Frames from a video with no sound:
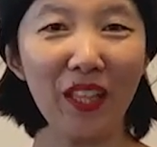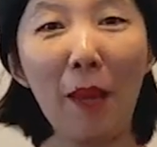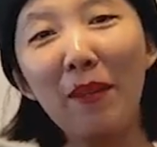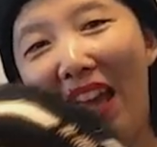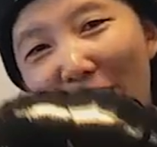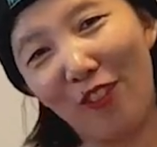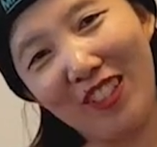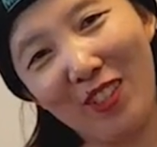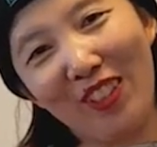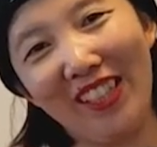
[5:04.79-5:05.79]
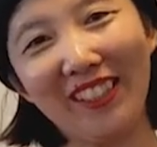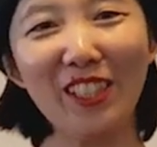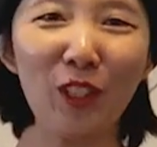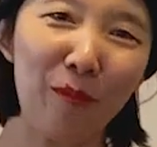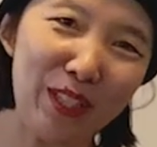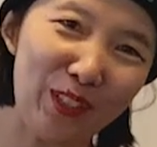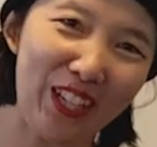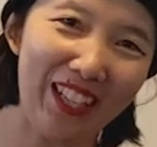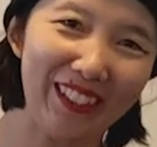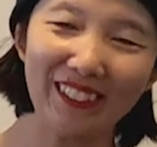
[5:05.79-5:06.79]
Happy anniversary, Digital
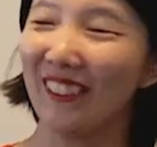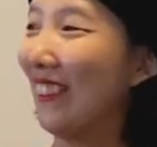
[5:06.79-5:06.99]
Mainstream.